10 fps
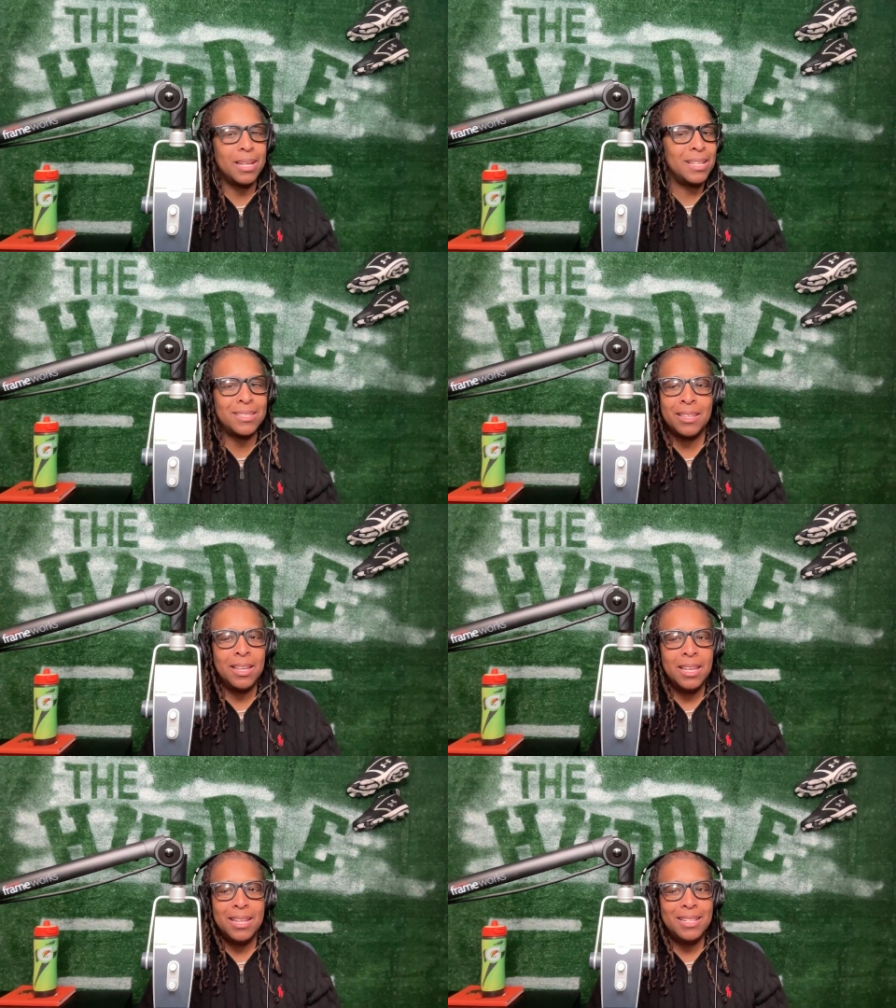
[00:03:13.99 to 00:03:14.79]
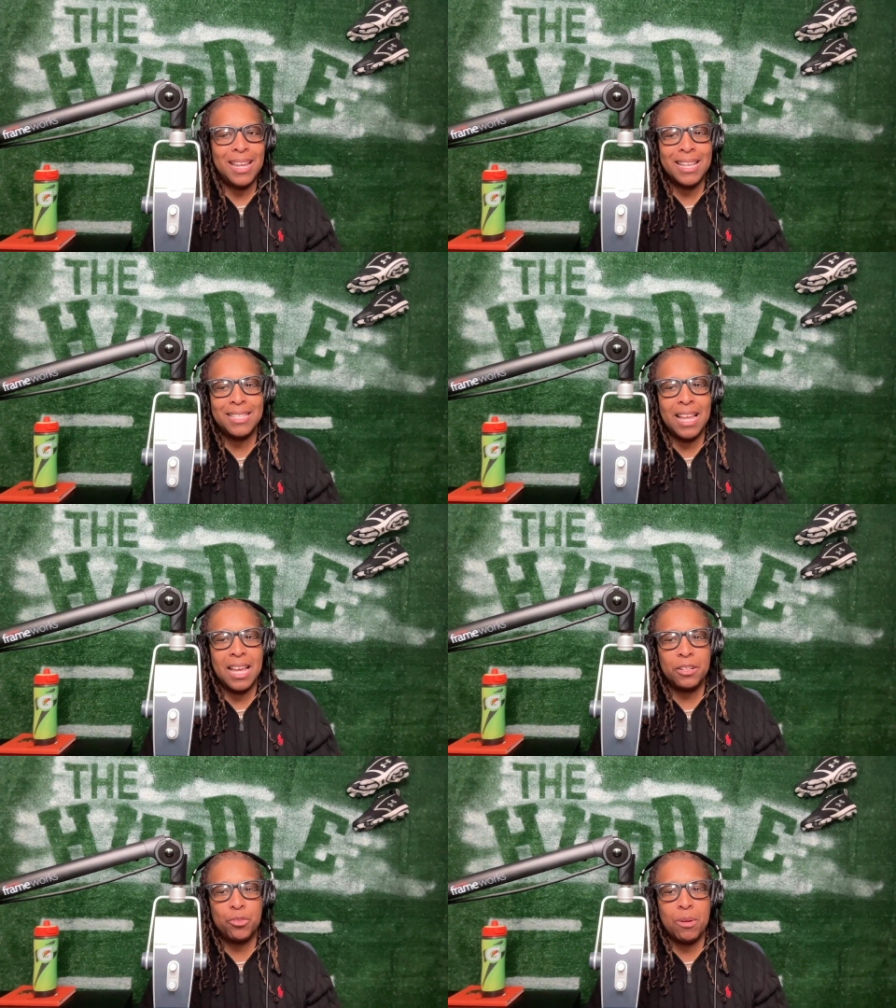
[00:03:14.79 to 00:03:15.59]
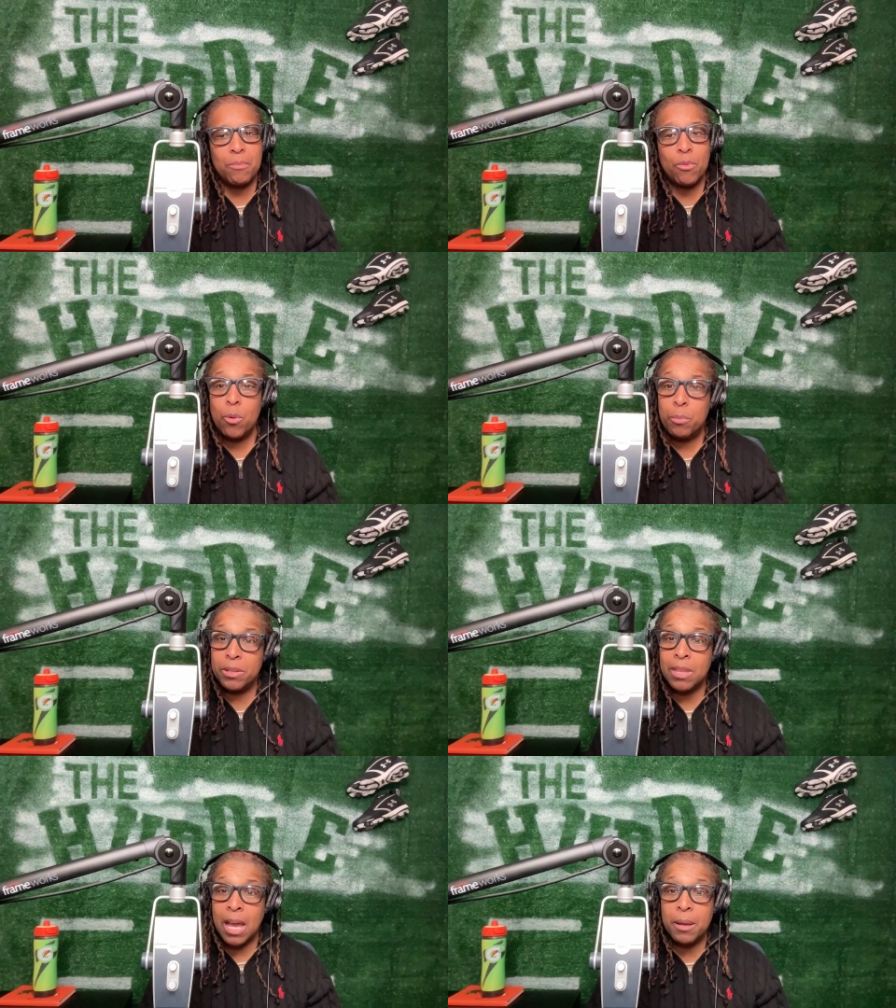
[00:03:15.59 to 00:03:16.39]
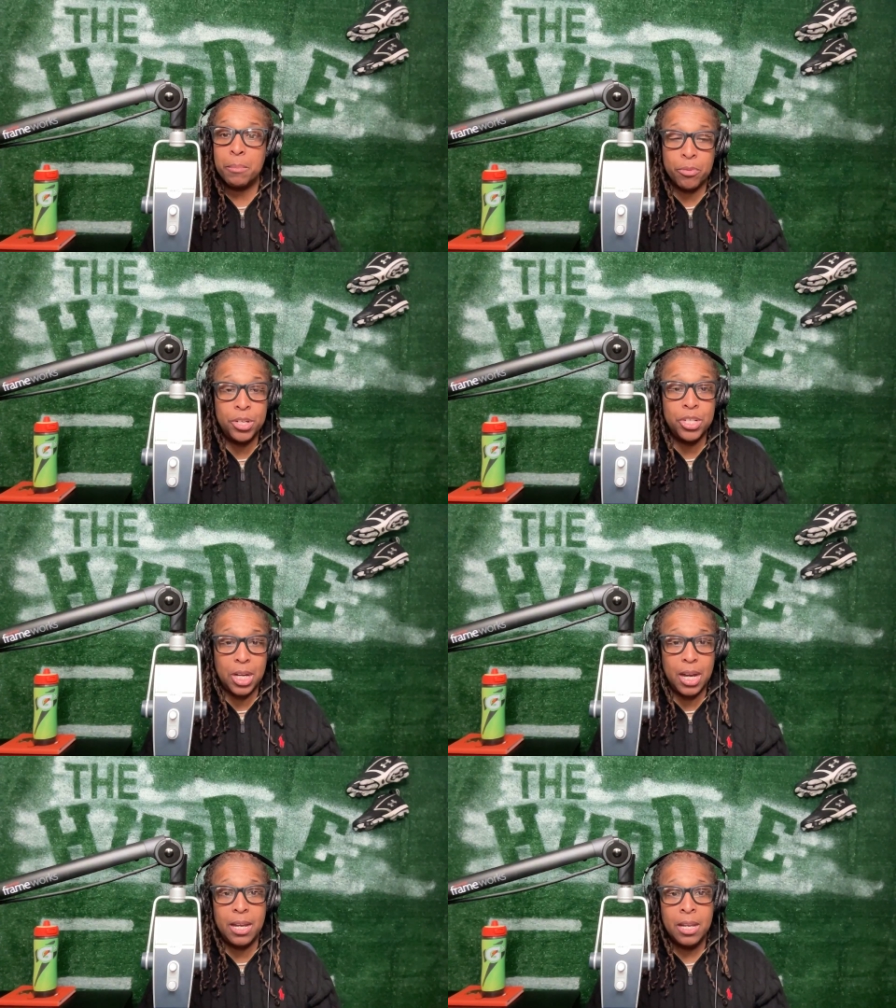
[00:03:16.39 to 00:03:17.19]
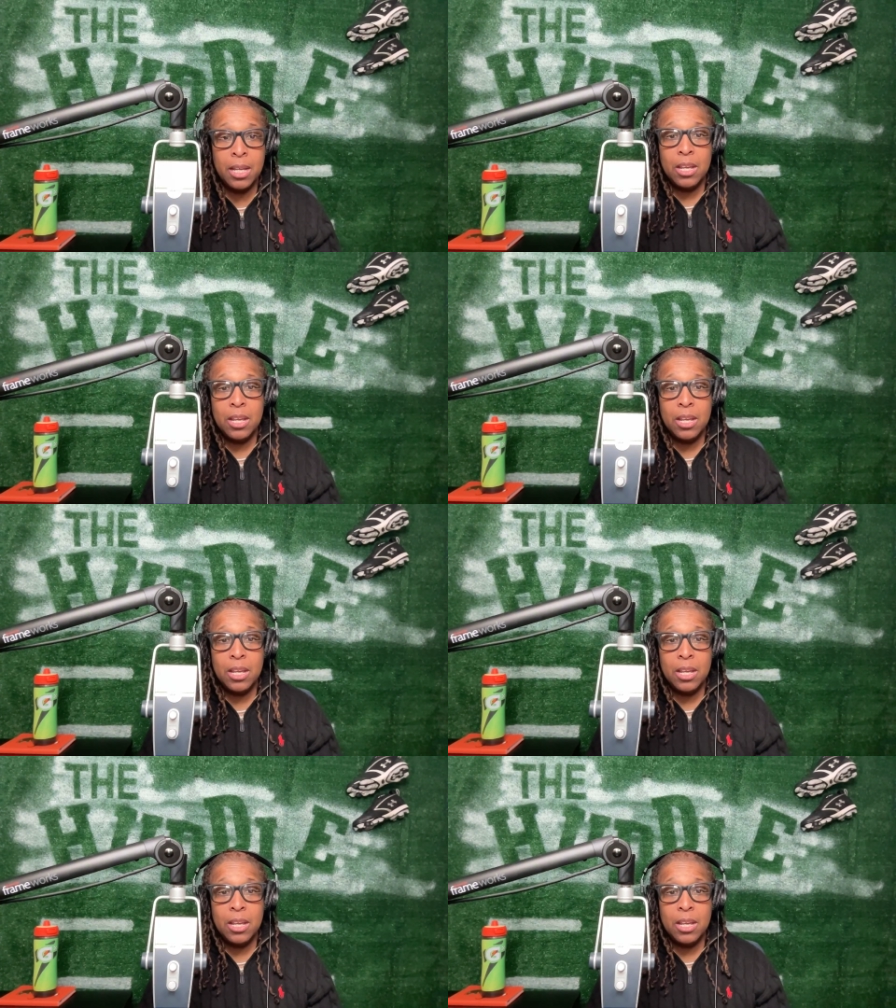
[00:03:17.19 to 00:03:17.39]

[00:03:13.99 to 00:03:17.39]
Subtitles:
That's not a drum roll, but I appreciate